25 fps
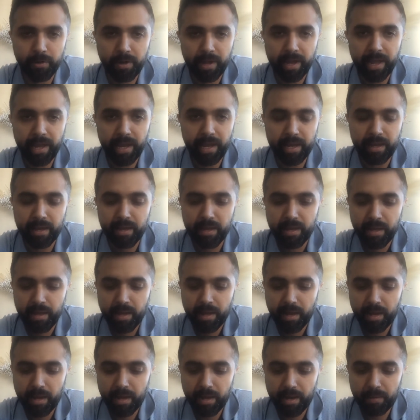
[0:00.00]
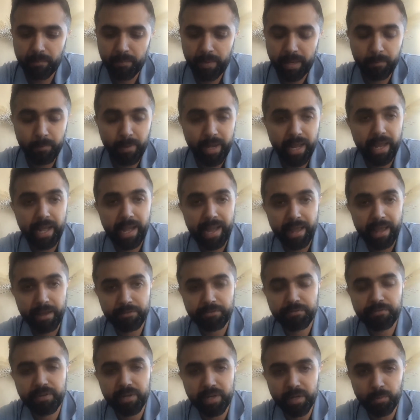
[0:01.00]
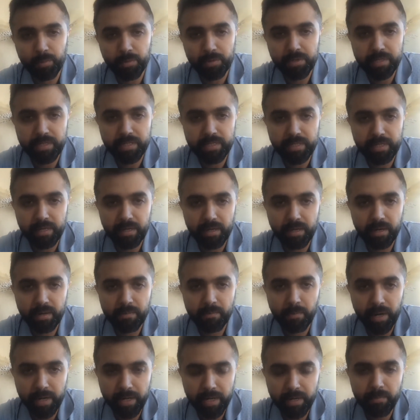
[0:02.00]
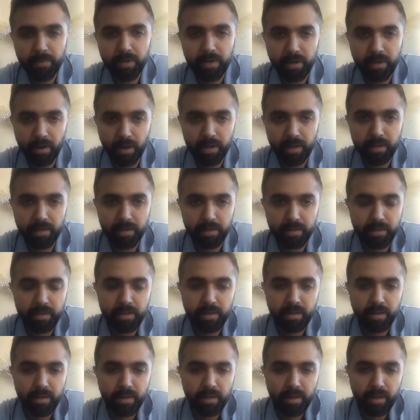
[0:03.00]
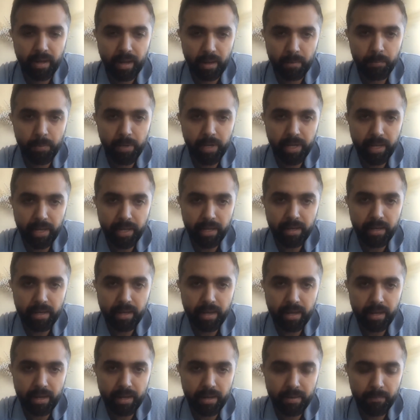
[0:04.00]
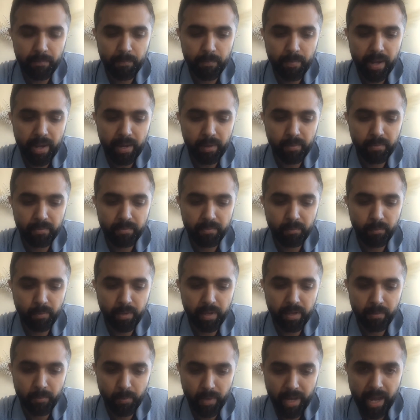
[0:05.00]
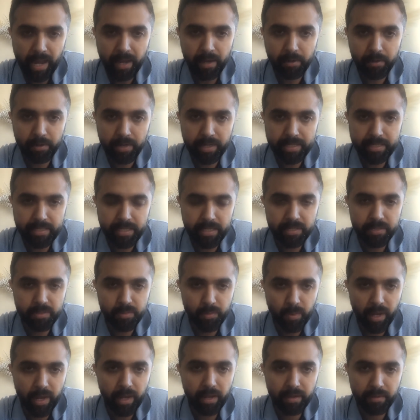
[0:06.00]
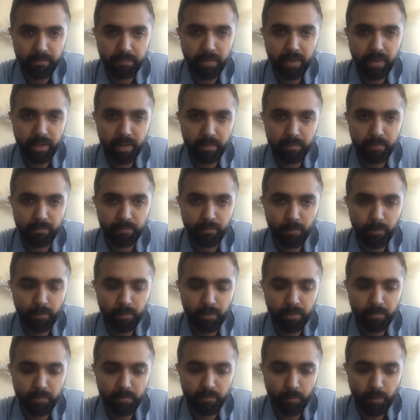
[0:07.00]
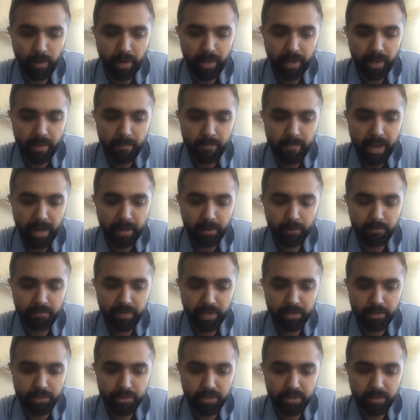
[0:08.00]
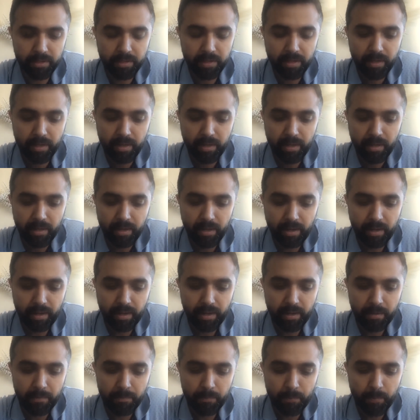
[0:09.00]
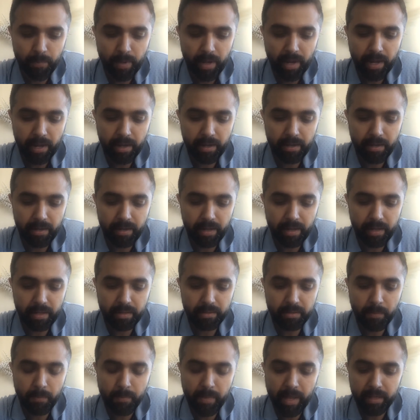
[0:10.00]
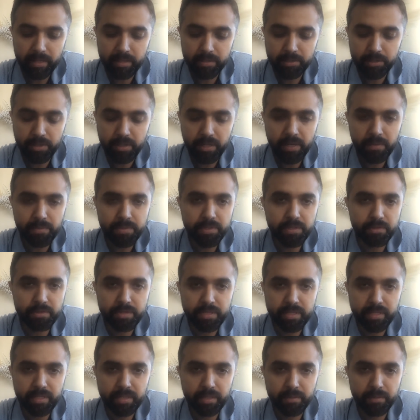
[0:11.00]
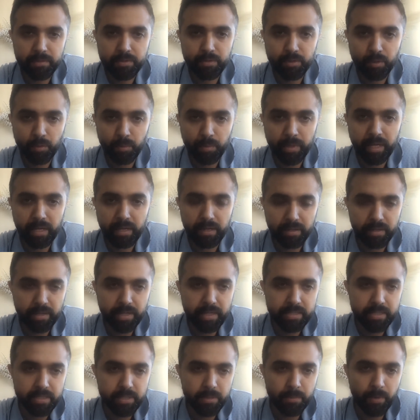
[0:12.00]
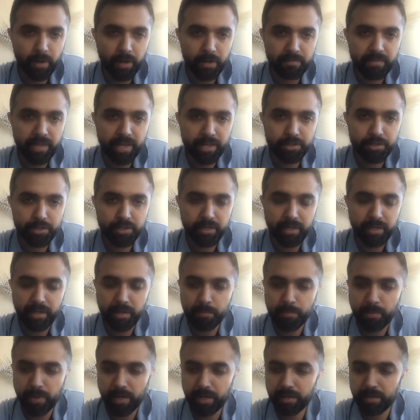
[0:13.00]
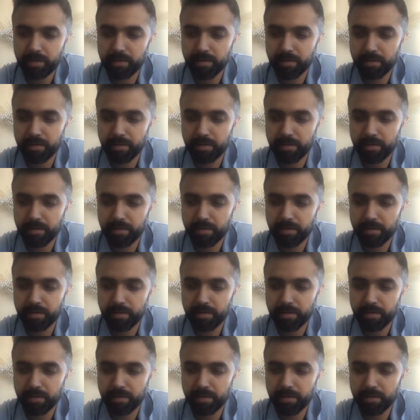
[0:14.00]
like. And when I left, it was a multi-million-dollar company, and we had a good exit as well before I came back to venture. That journey was interesting. There was so many learnings as a part of that journey, but